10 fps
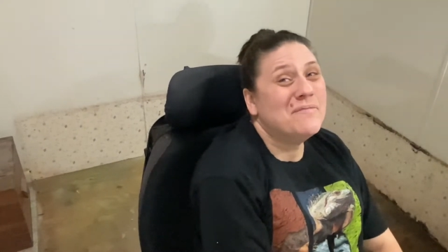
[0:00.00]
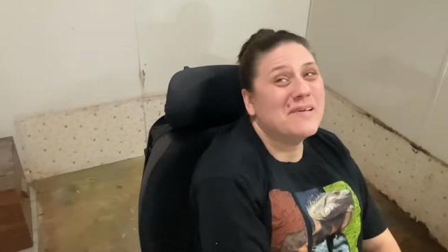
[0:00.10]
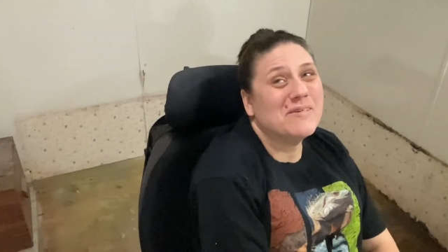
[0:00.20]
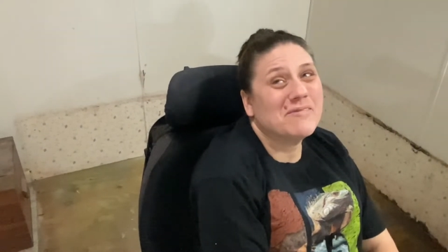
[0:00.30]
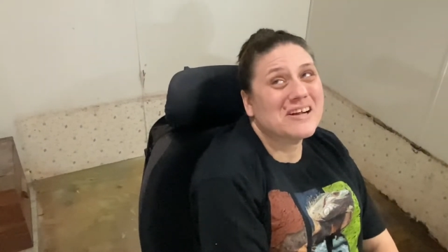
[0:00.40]

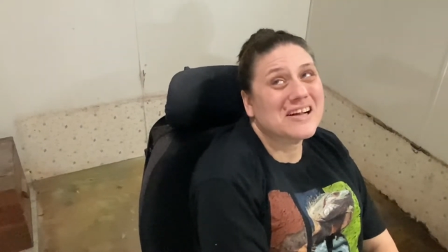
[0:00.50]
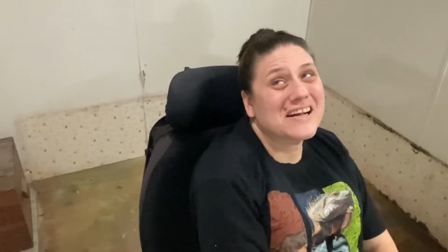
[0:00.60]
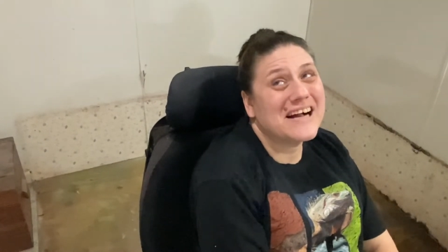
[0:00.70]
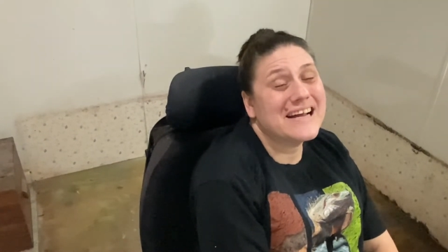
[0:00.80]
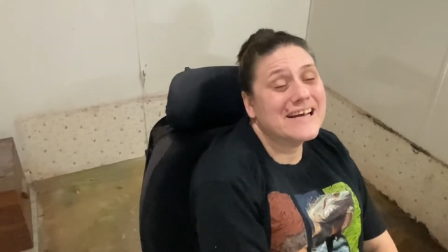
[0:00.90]
but we're
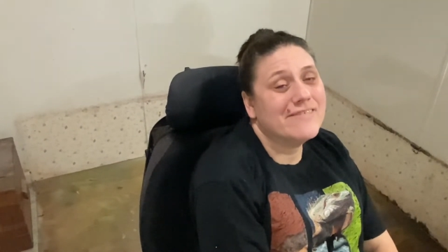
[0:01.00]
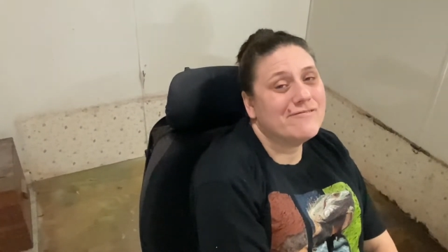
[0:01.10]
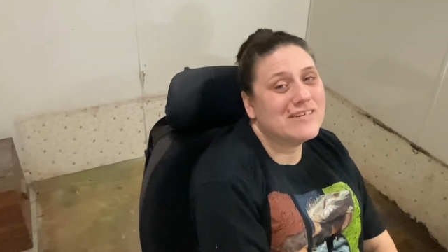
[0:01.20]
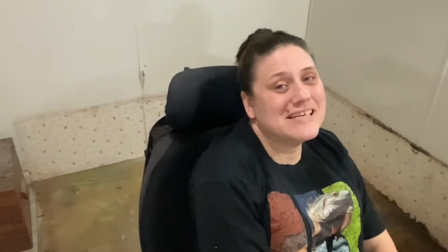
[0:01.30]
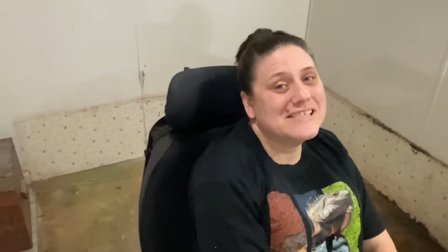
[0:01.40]
kind of
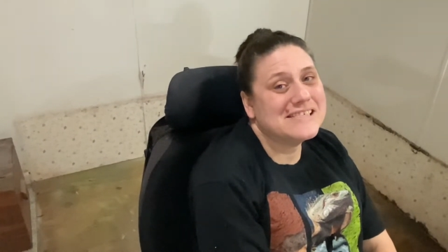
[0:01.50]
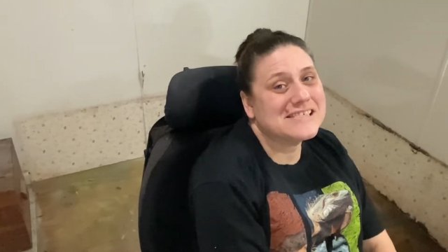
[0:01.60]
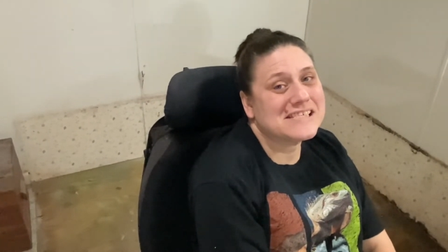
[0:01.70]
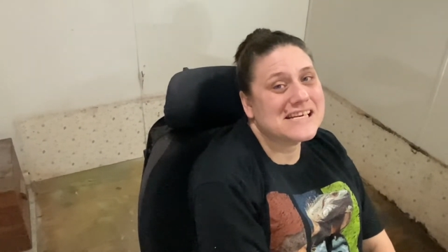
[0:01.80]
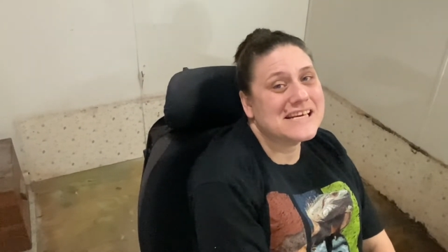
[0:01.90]

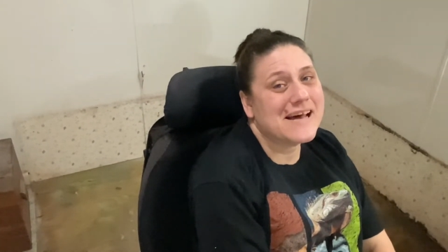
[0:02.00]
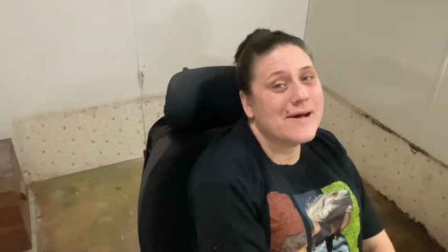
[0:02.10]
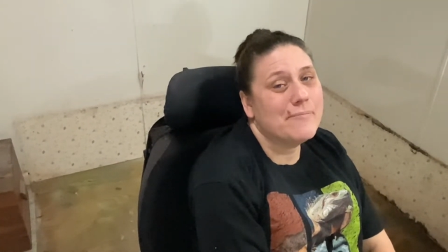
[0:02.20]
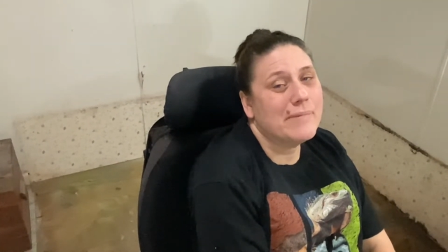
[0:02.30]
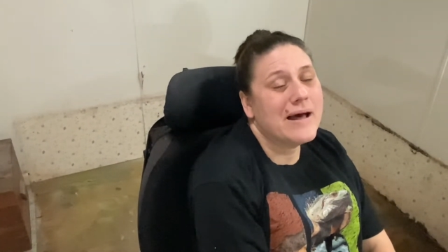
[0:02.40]
finishing
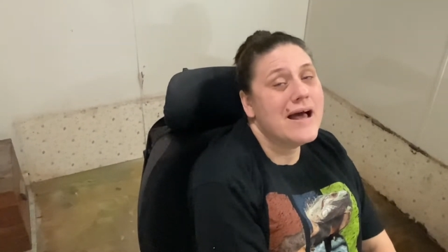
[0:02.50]
up